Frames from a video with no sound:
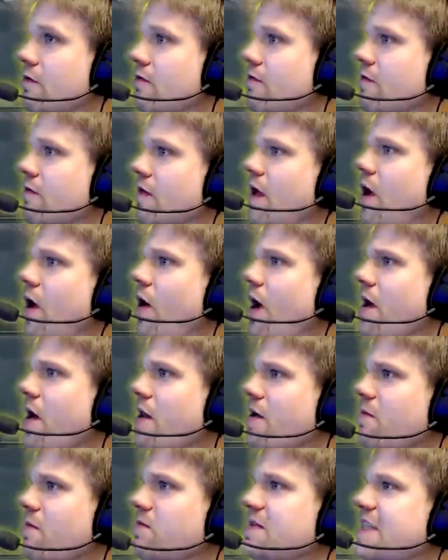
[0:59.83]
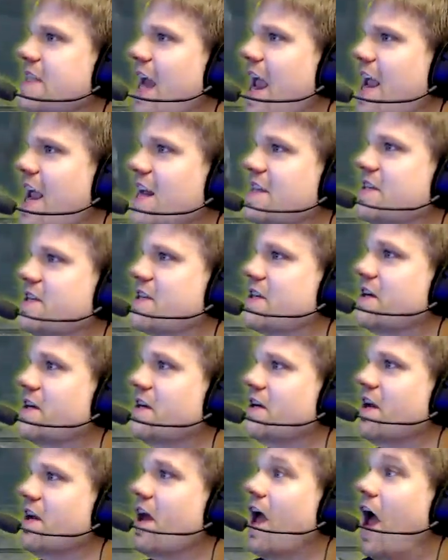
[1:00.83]
Oh, and I'm dead!
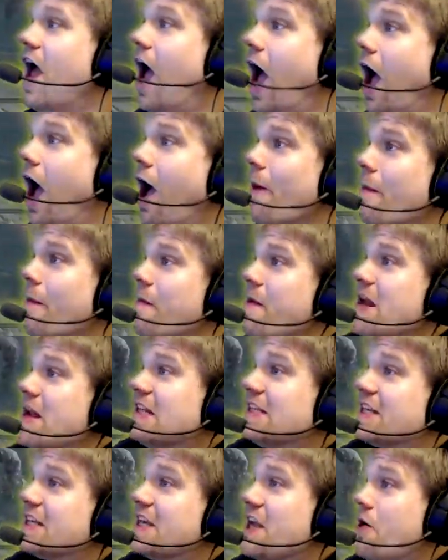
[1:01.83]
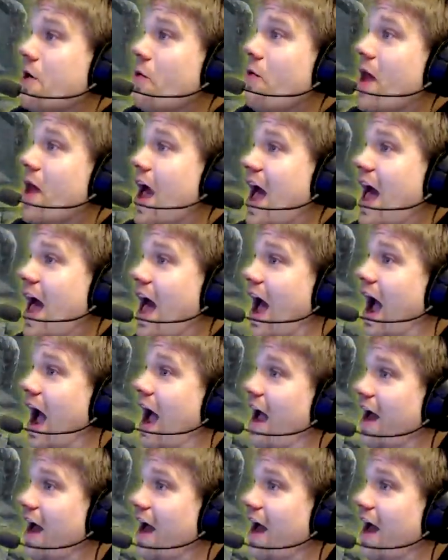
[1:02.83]
How am I meant to kill that?